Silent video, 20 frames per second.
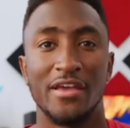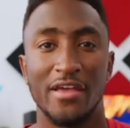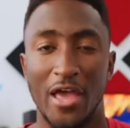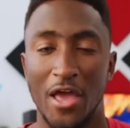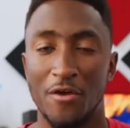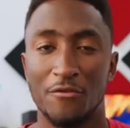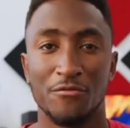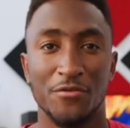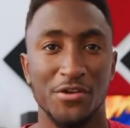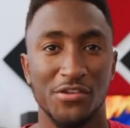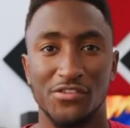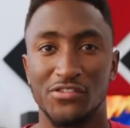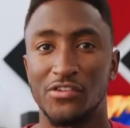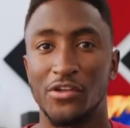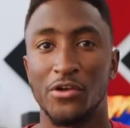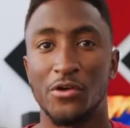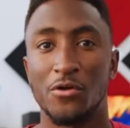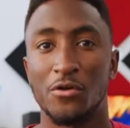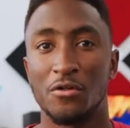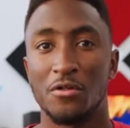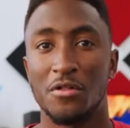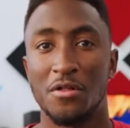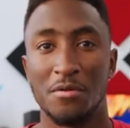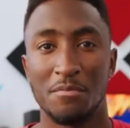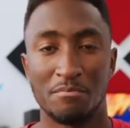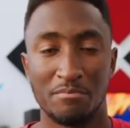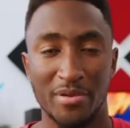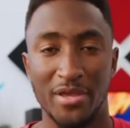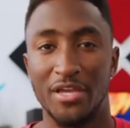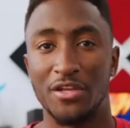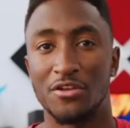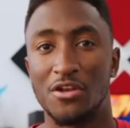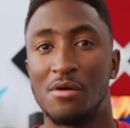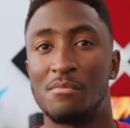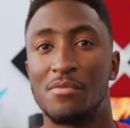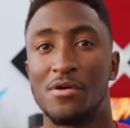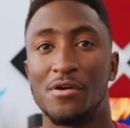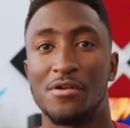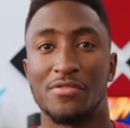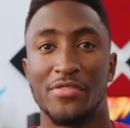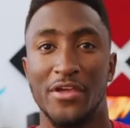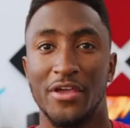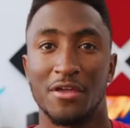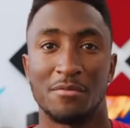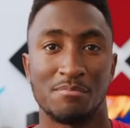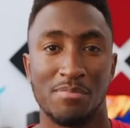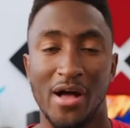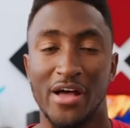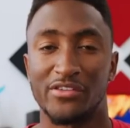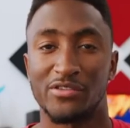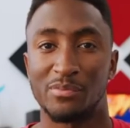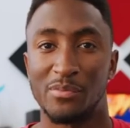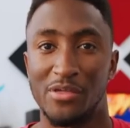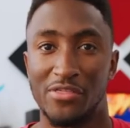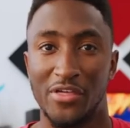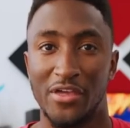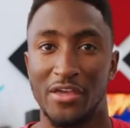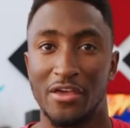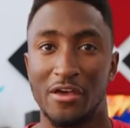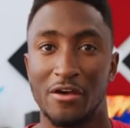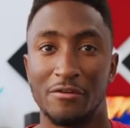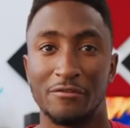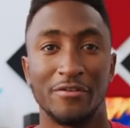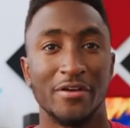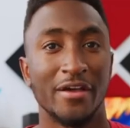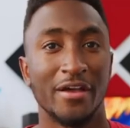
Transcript: every single big number they can possibly think of,